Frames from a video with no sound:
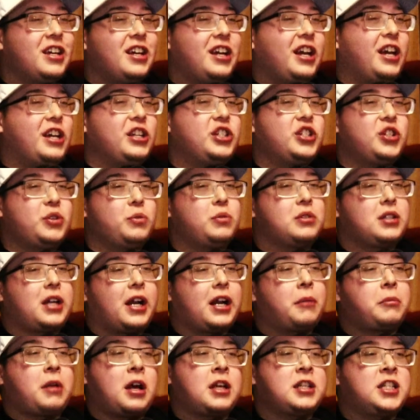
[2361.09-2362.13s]
Yeah. And she was like,
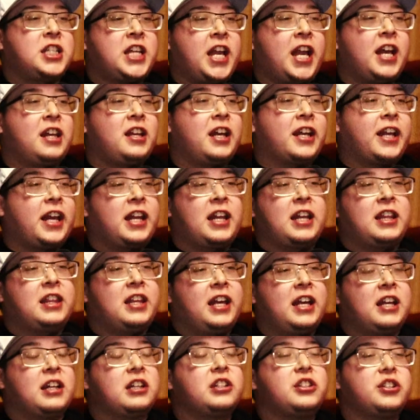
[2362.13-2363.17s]
I'm not saying like
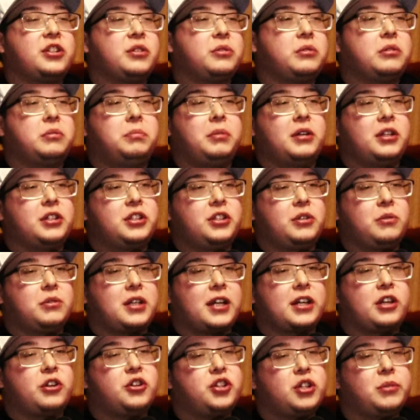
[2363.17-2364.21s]
anything, but she was
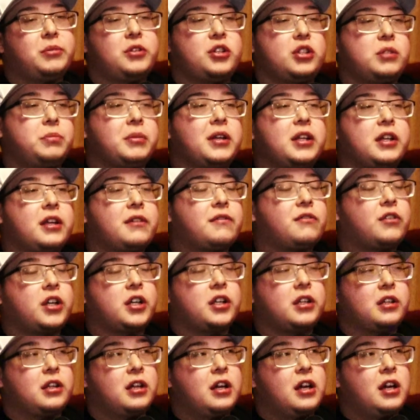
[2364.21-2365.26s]
like, you should just be
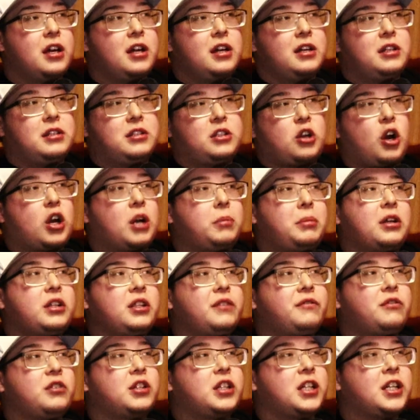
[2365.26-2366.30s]
different, talk about
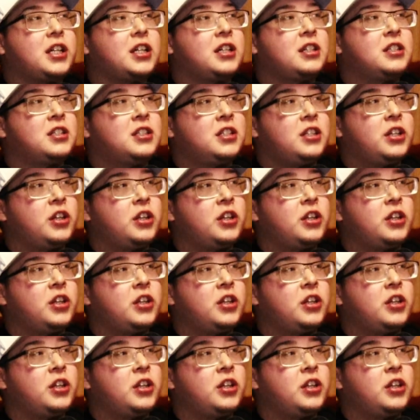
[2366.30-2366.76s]
different things.